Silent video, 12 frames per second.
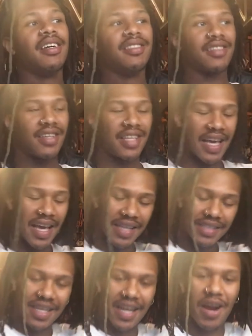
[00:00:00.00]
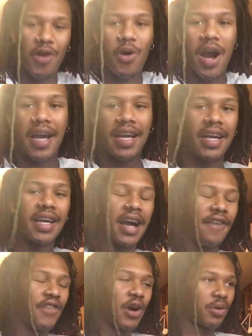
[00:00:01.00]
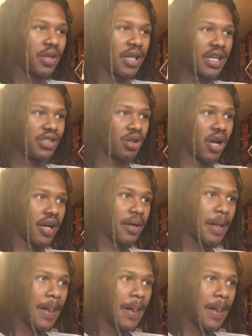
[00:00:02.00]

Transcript: So yeah, shout out YN. I fuck with that track.